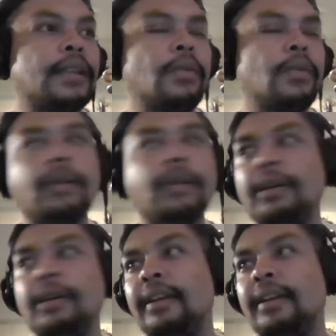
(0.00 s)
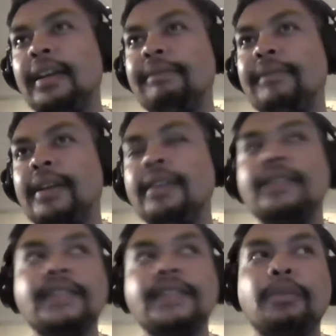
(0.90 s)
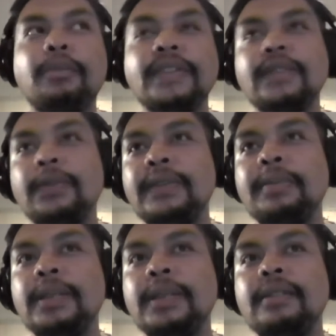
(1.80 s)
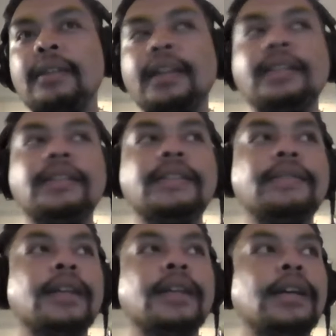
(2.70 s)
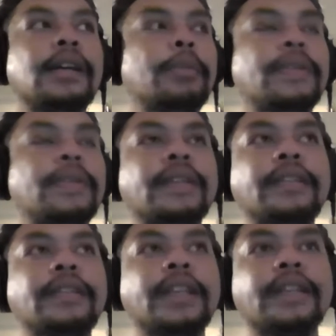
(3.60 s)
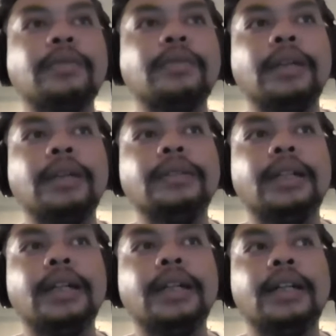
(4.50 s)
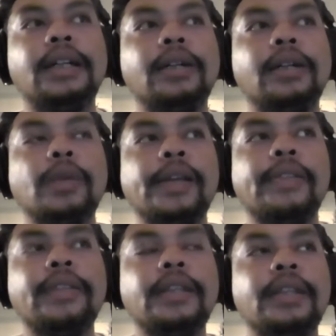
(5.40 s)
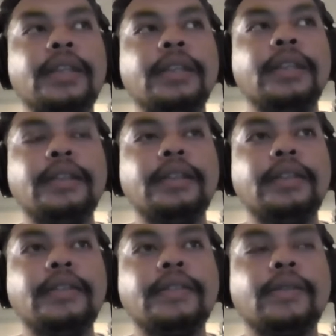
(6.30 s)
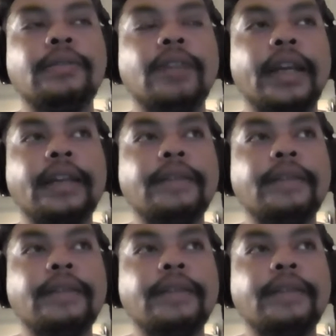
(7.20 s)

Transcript: what my kind of design process always been. And in this particular case as well, with the sort of like